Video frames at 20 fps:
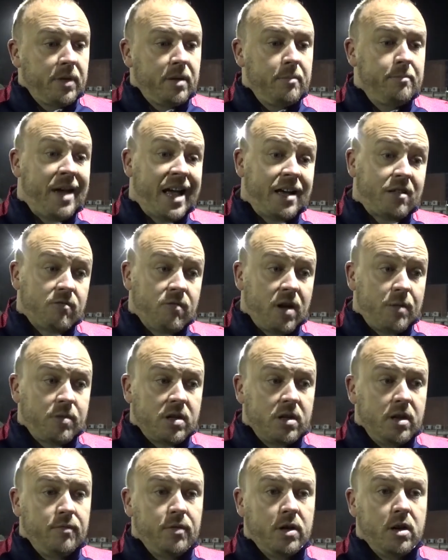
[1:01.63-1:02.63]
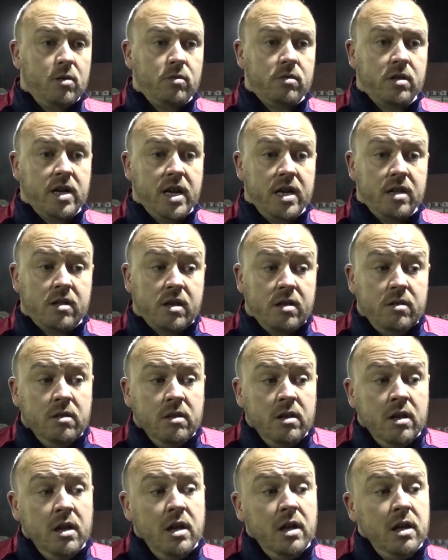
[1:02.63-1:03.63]
Max grabs another goal today. So,
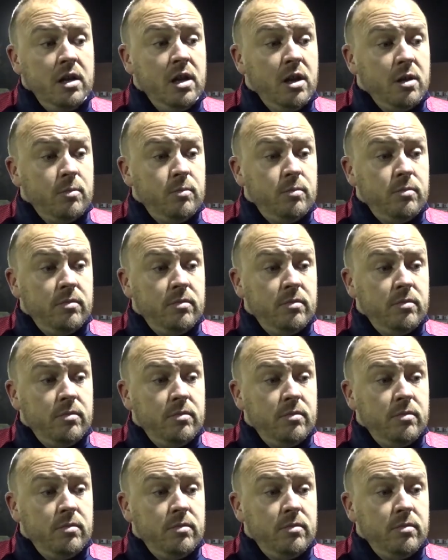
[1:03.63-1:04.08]
look,